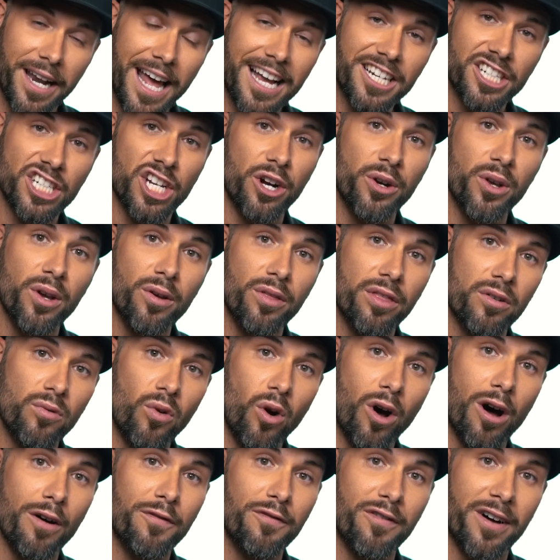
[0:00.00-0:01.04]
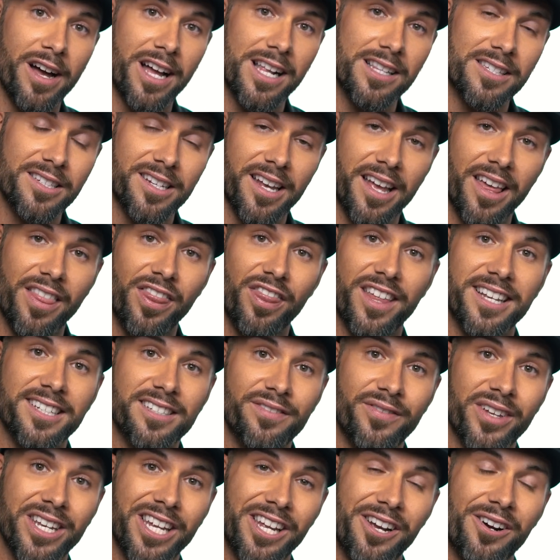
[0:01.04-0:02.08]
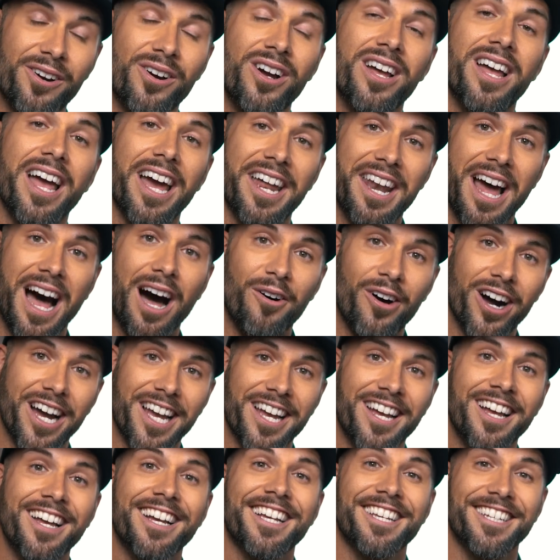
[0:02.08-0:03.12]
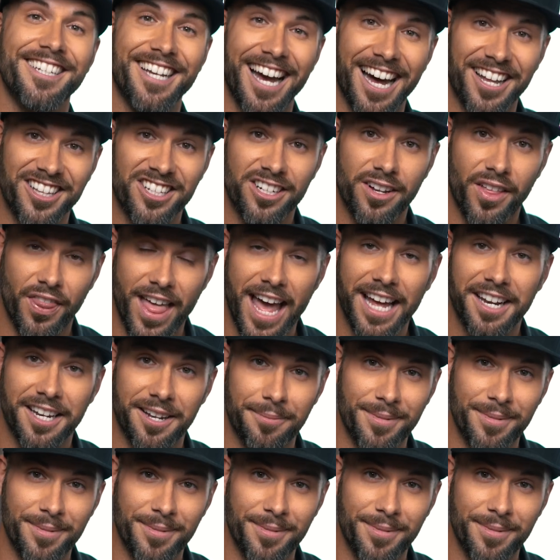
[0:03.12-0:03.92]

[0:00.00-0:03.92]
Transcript: But I show you the raw files in this video and how I got that